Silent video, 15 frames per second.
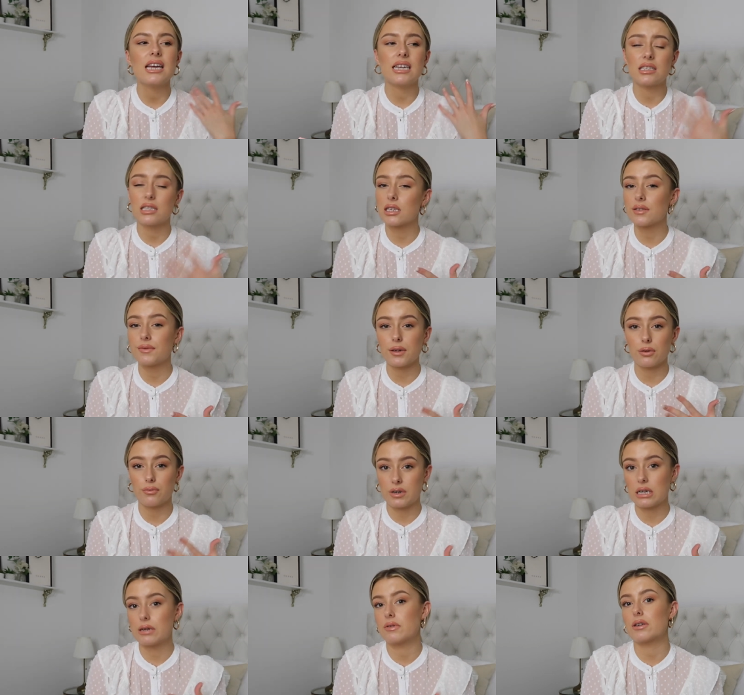It does feel
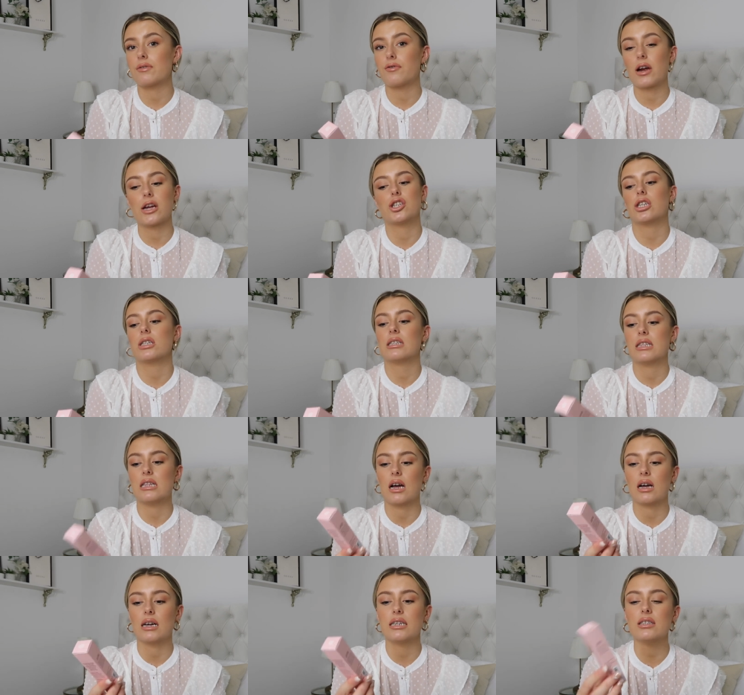really, really fresh under the
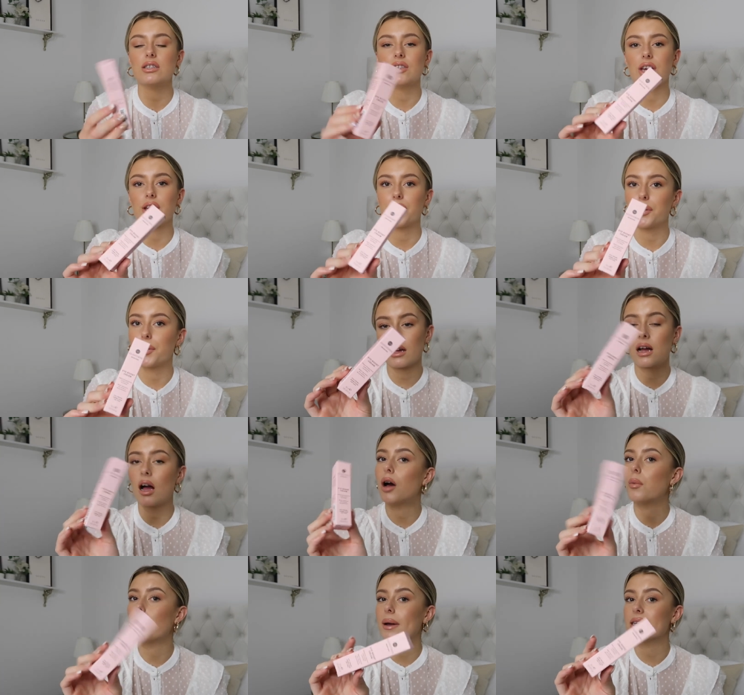eyes, so I
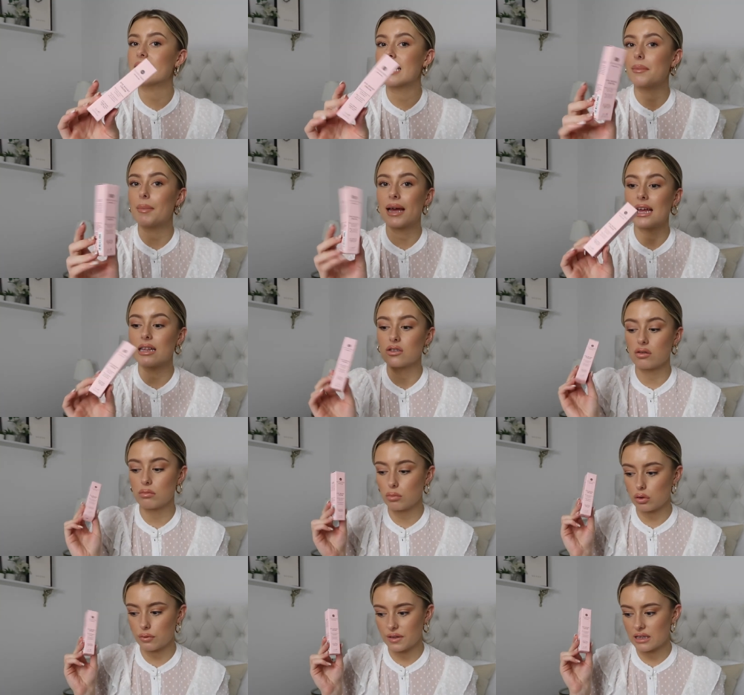can't wait to get my hands on
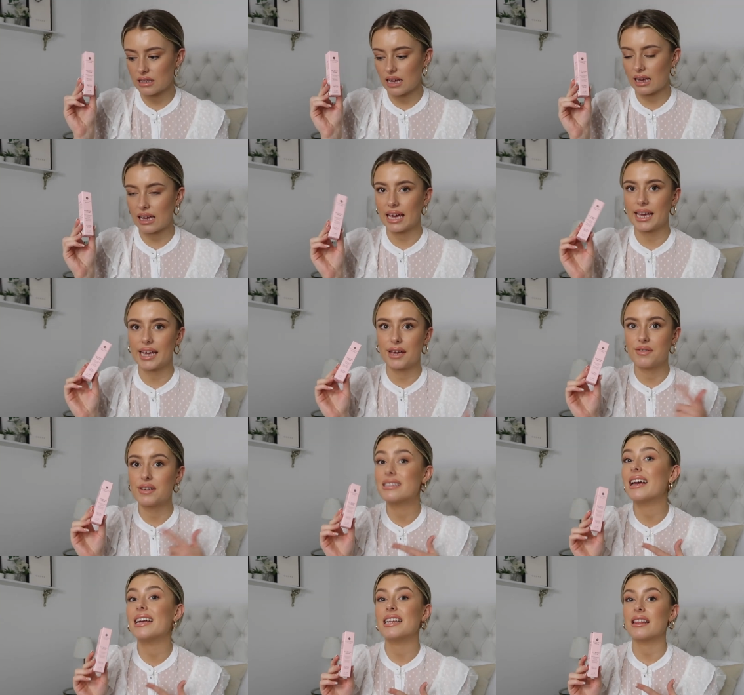more of the skincare if
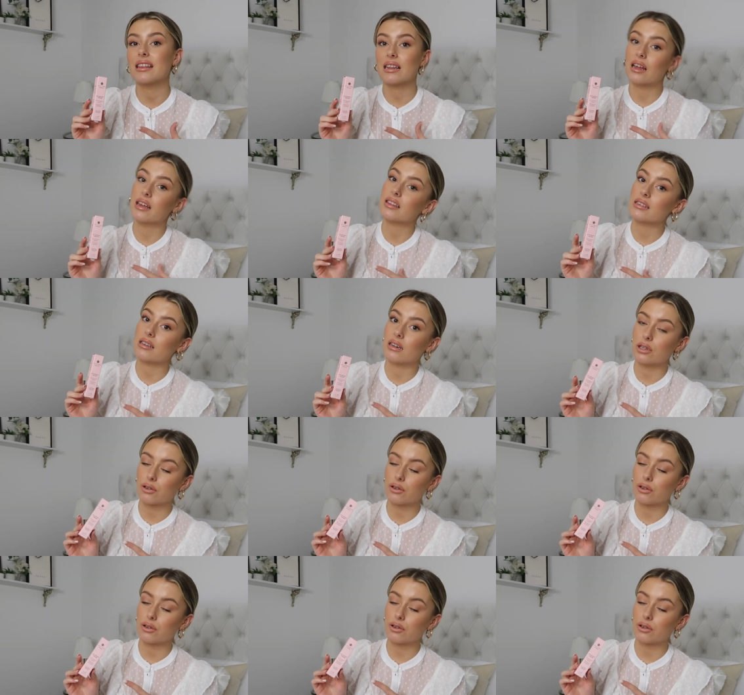it's anything like this eye